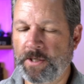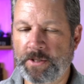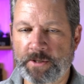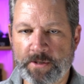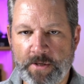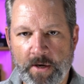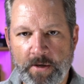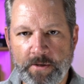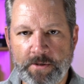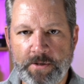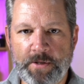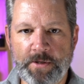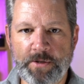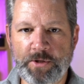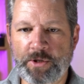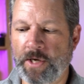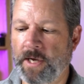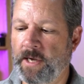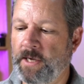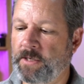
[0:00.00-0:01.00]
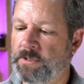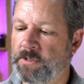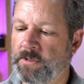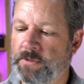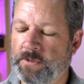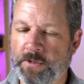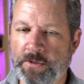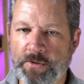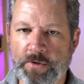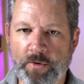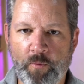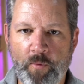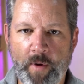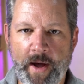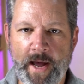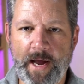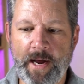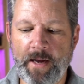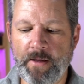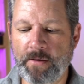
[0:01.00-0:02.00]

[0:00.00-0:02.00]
tungsten jigs, just the way